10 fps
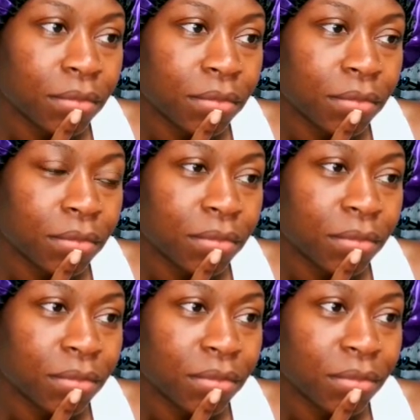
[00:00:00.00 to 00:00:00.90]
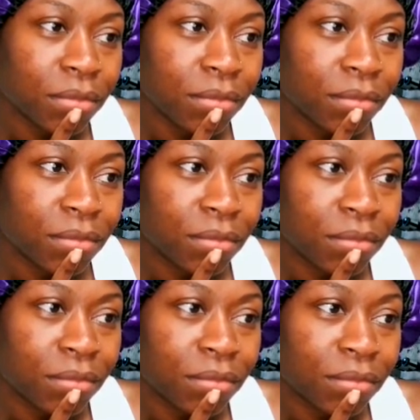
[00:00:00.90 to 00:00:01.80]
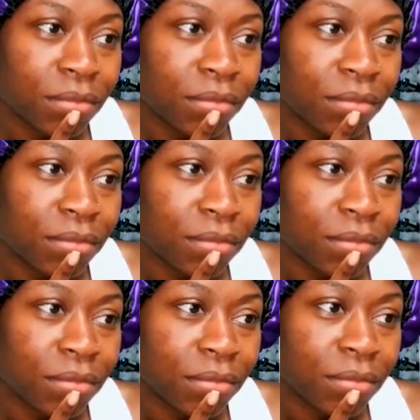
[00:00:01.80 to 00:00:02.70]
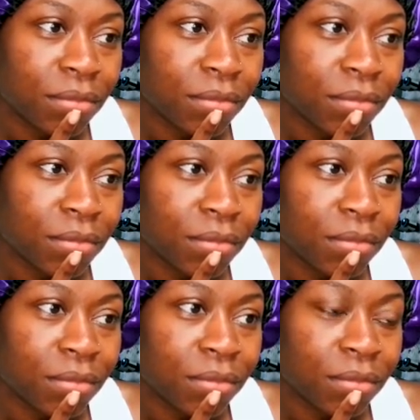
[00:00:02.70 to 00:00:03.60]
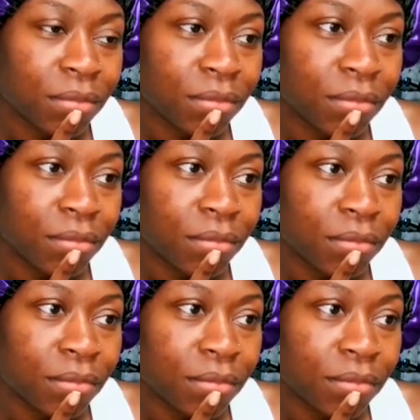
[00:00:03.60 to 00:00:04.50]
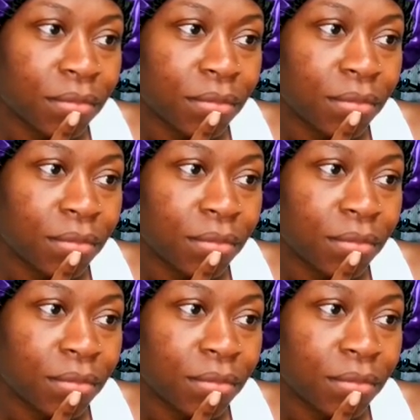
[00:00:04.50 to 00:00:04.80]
The person shown says nothing.